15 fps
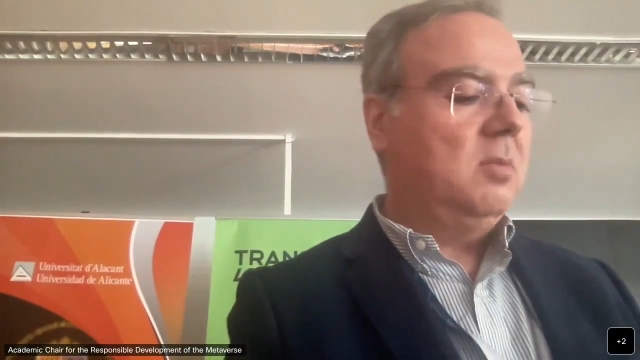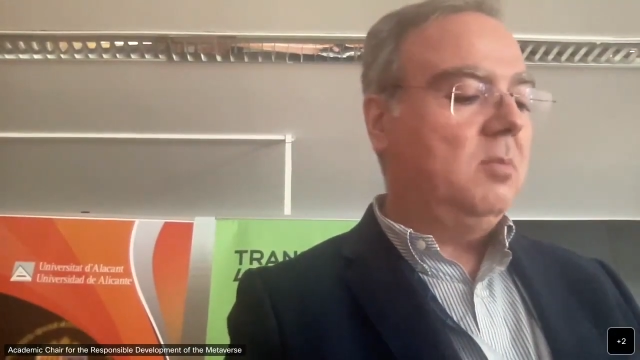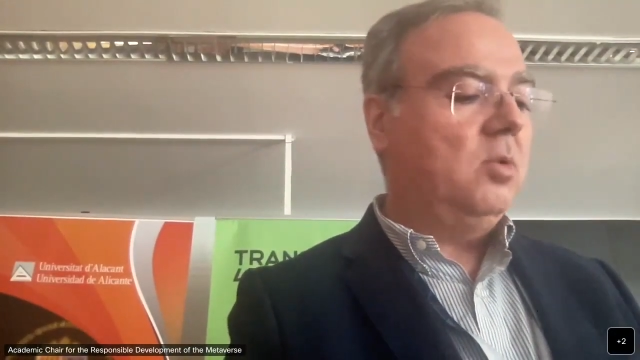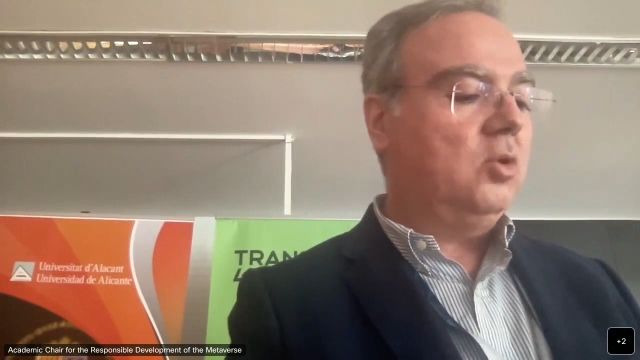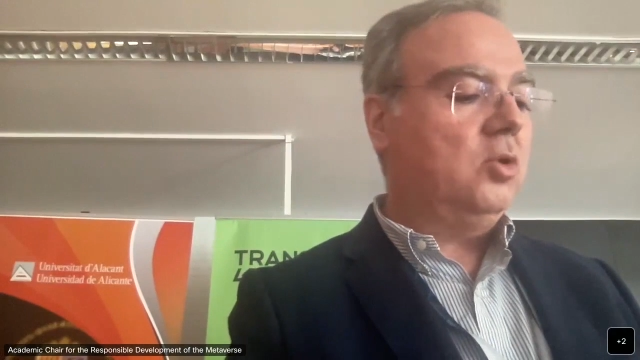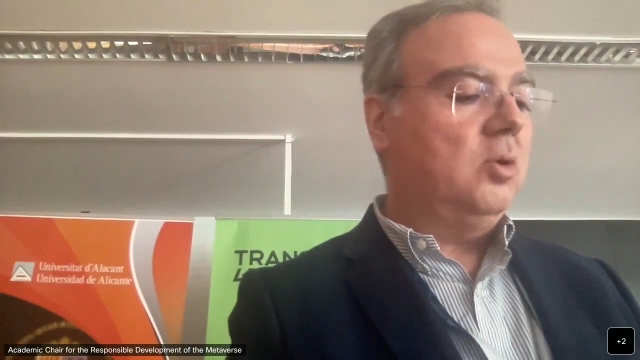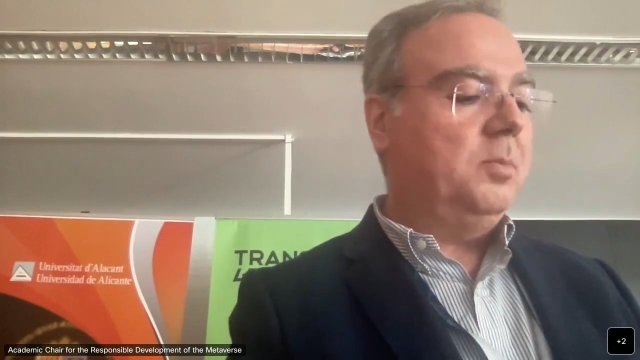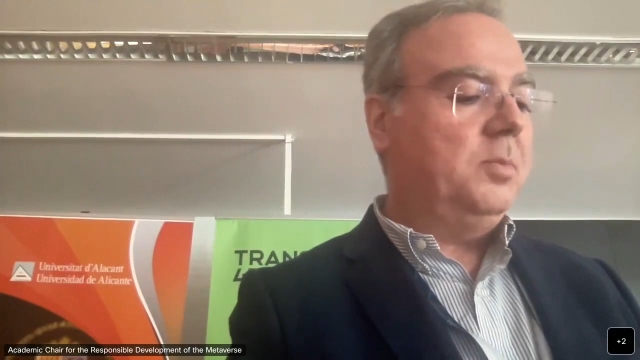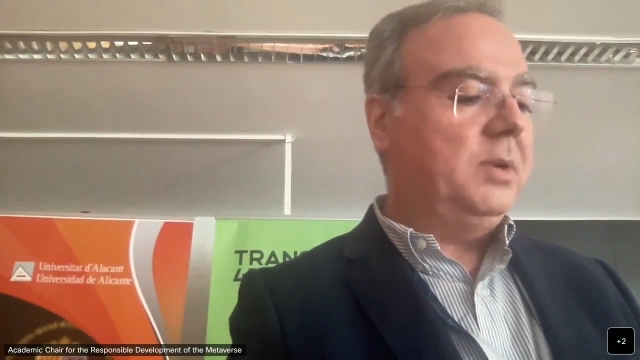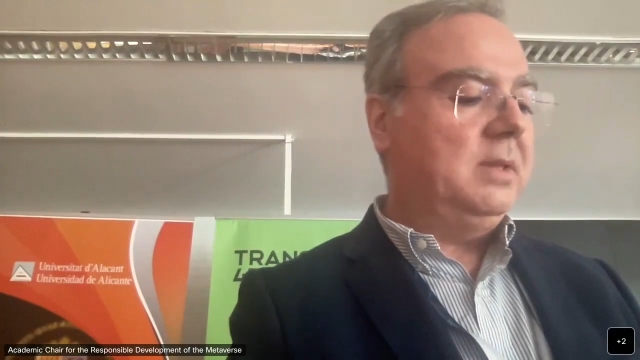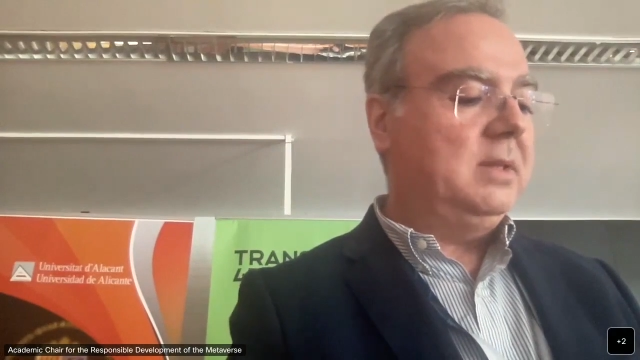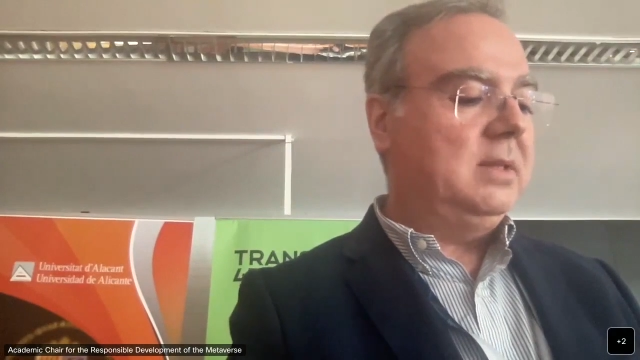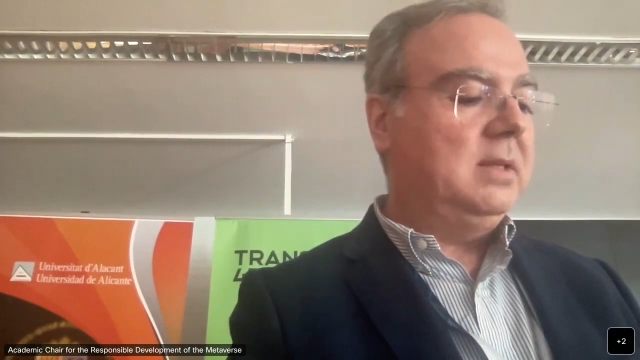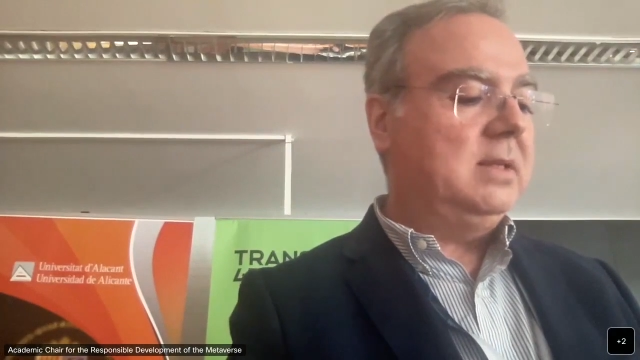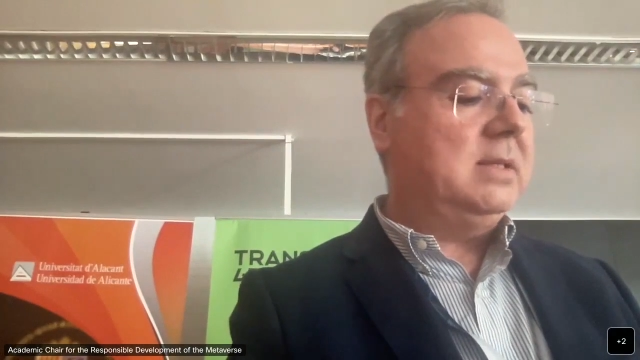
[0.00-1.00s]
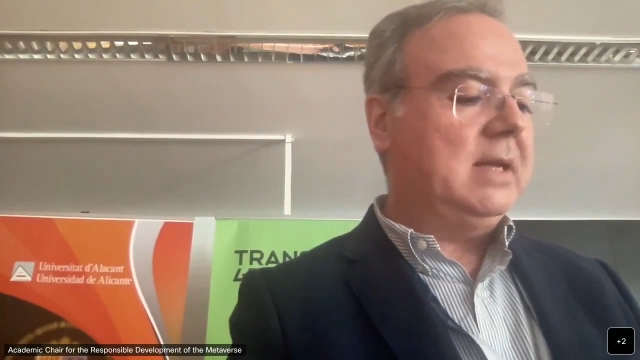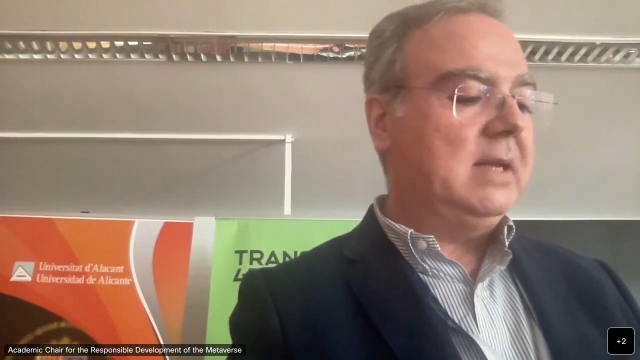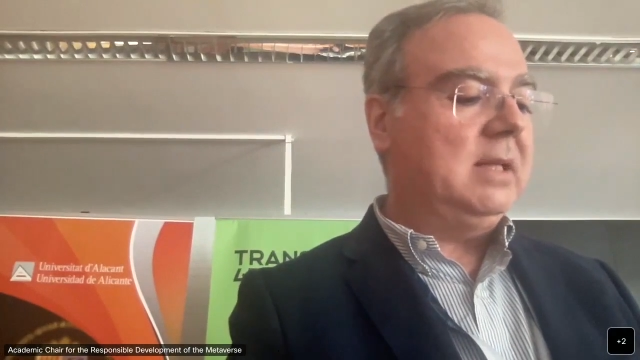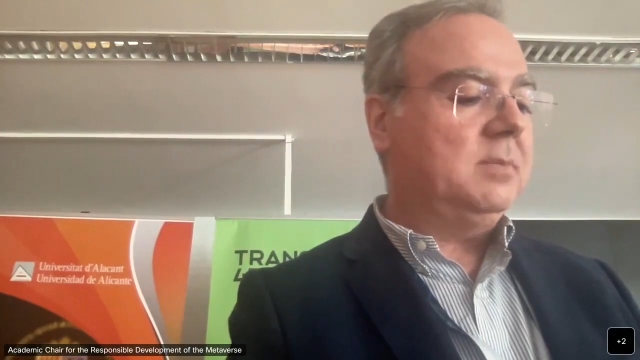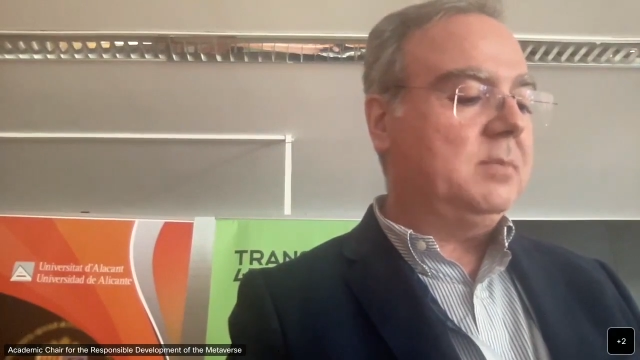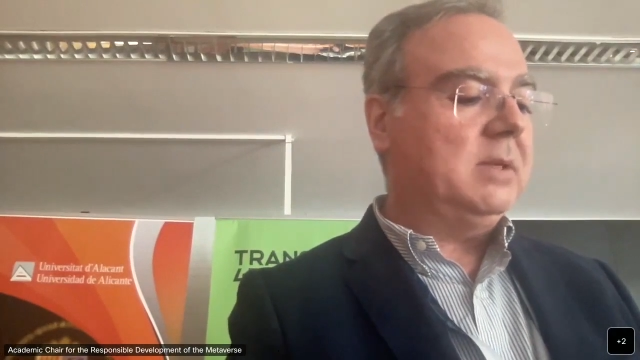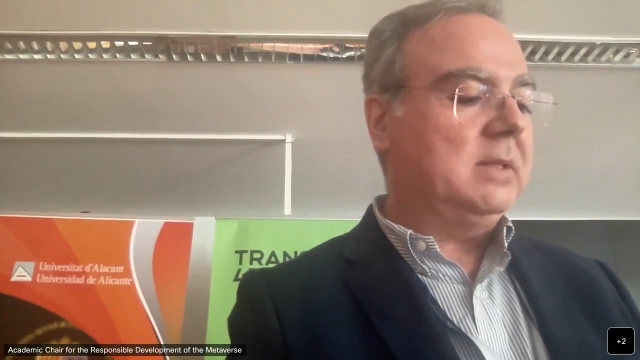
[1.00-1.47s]
more concrete
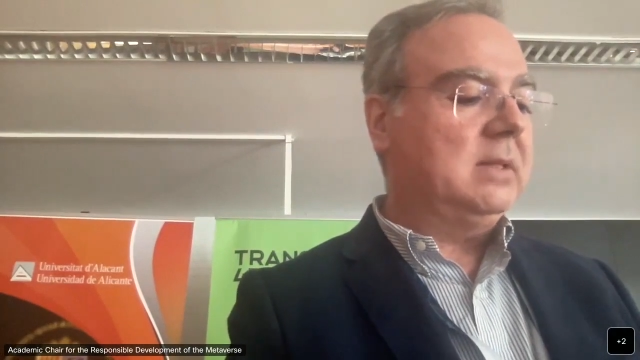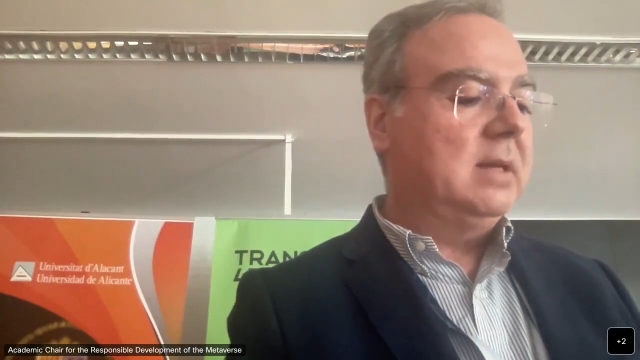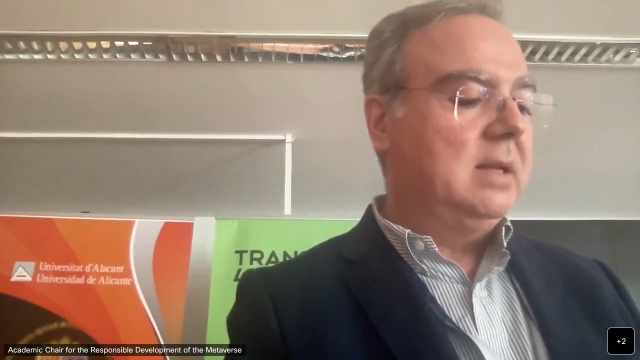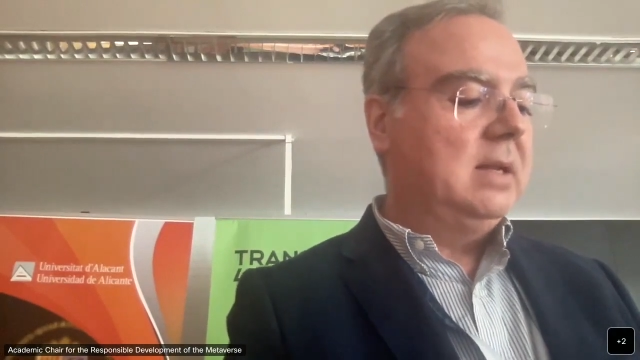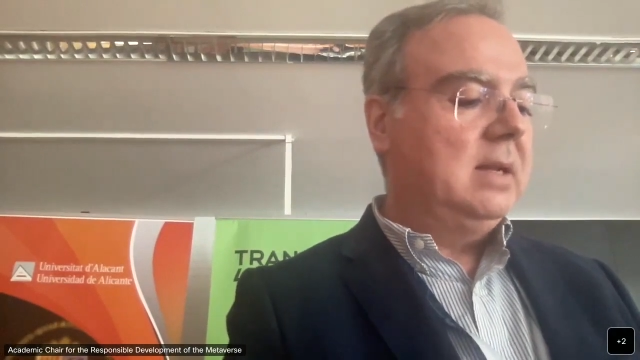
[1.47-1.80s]
details, but